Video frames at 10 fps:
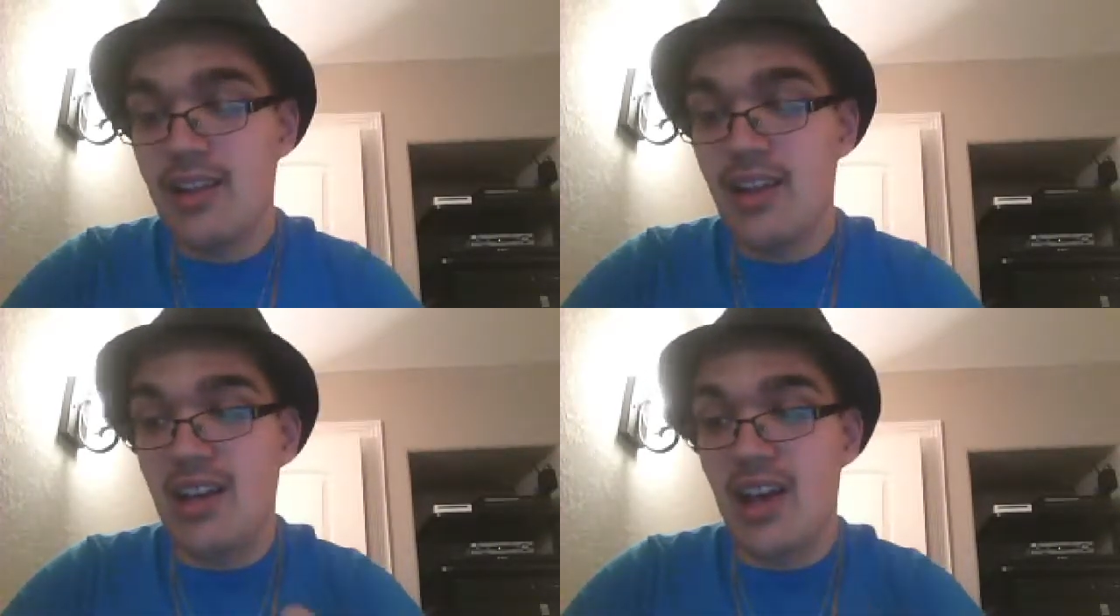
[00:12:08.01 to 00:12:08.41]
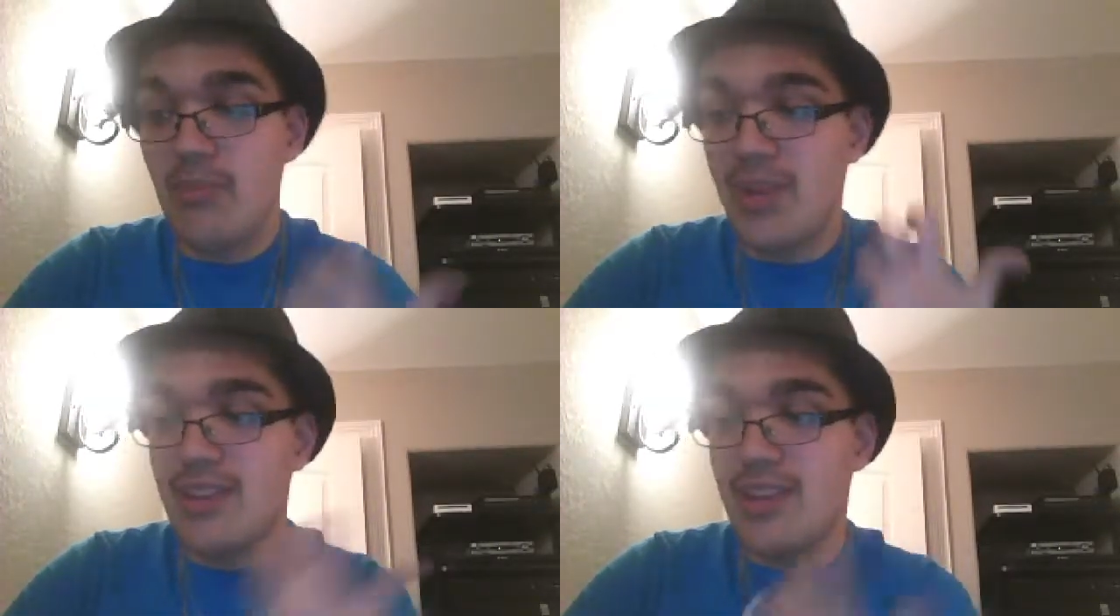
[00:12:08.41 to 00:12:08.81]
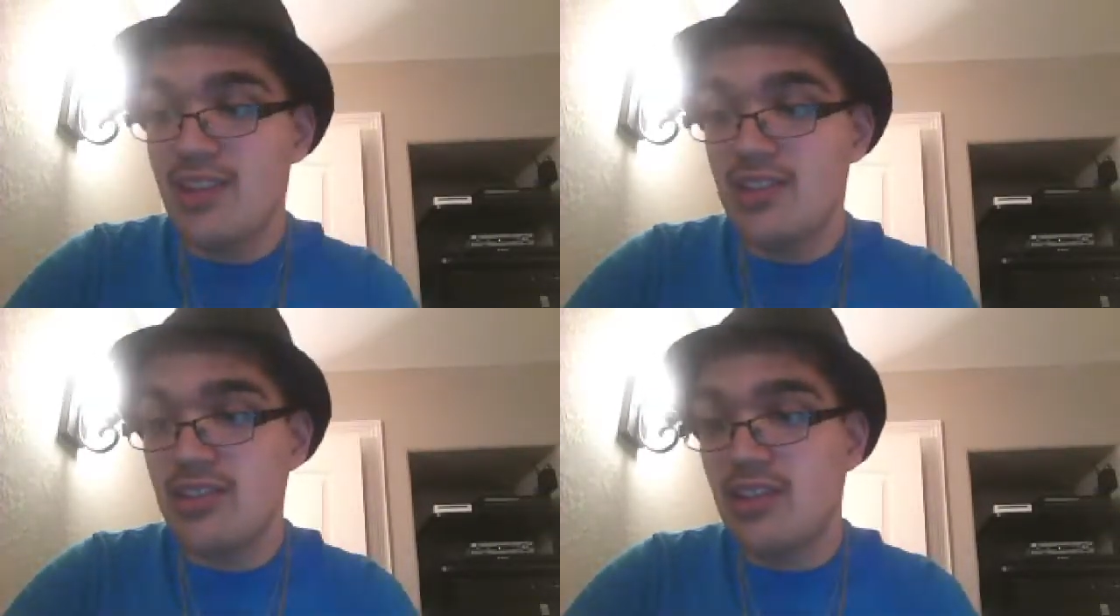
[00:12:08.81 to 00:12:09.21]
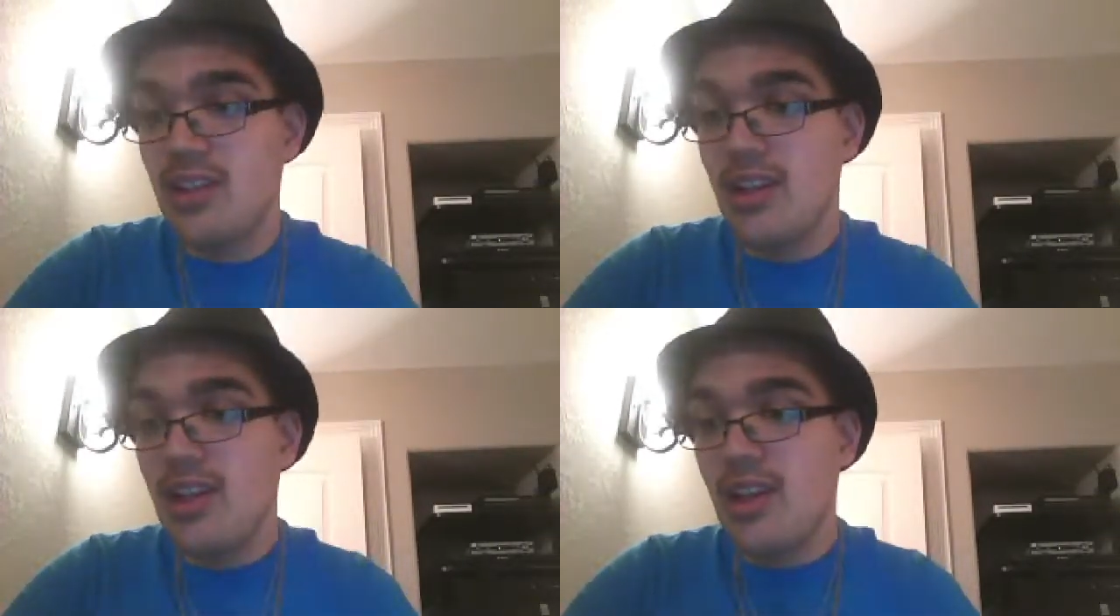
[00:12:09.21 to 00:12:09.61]
that caught my attention.
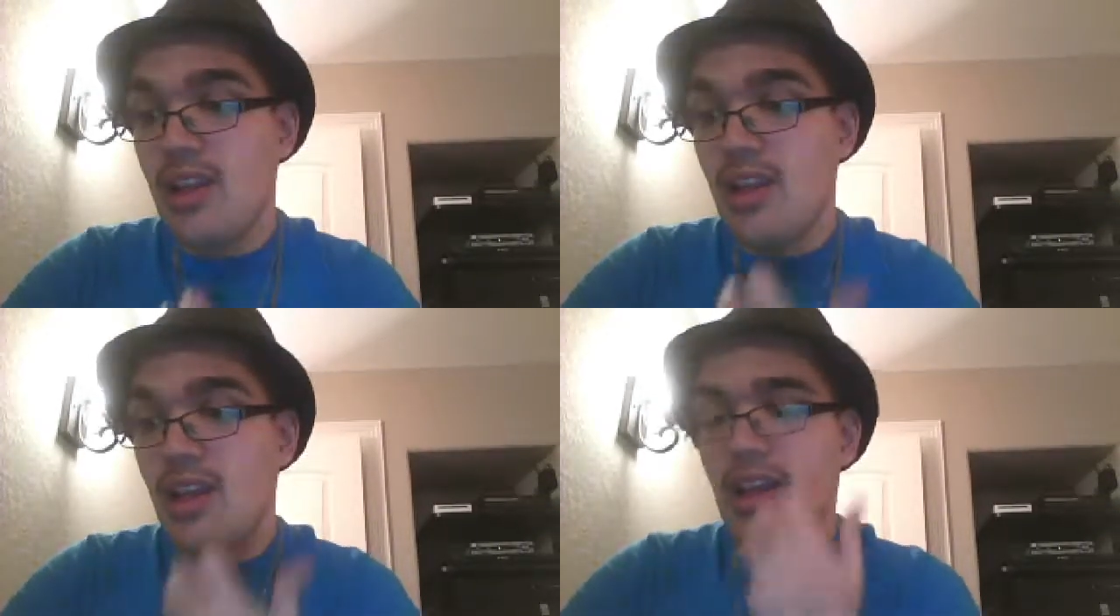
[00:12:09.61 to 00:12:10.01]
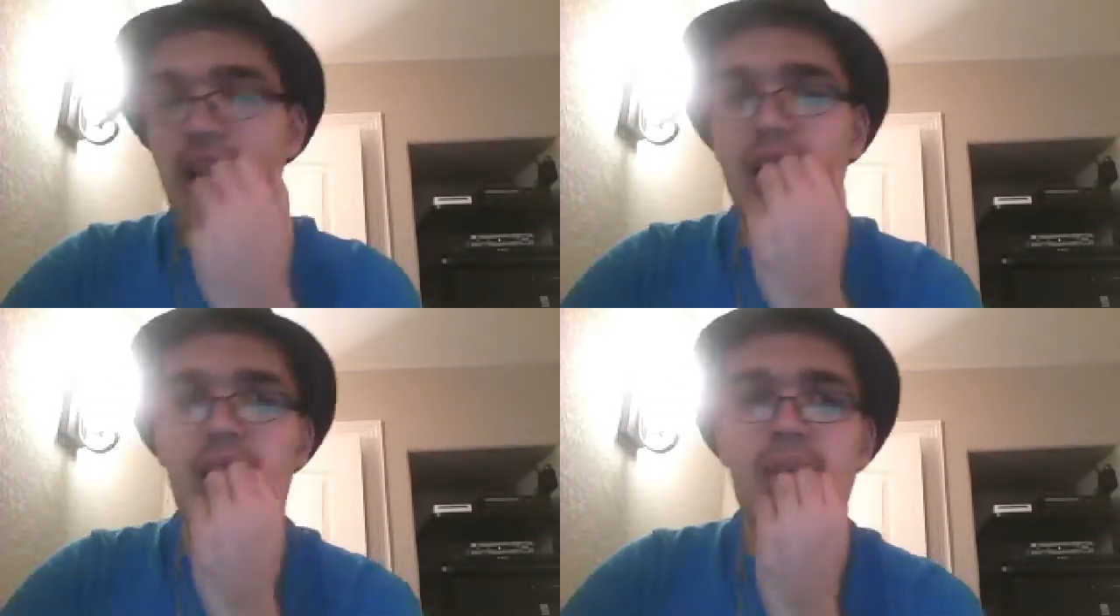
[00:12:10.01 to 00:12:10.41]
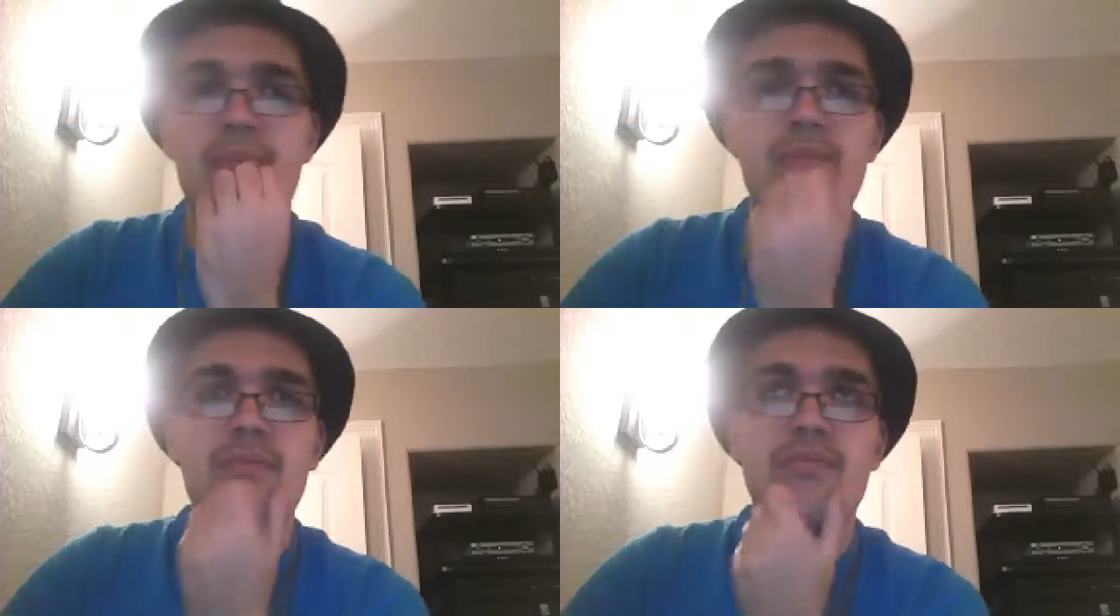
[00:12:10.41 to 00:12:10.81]
That